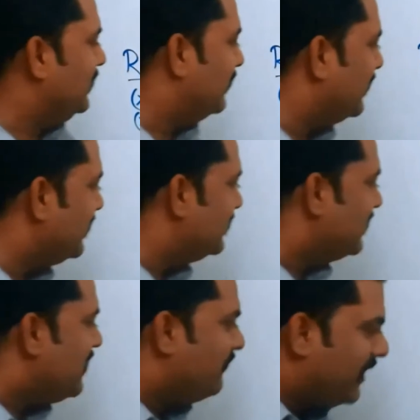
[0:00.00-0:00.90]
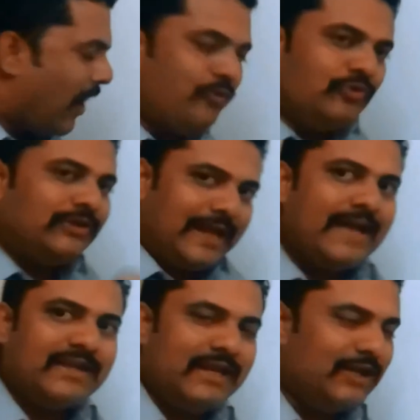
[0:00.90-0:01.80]
That is, we have to
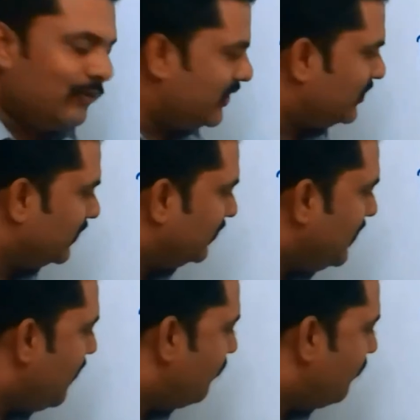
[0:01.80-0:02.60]
take the equation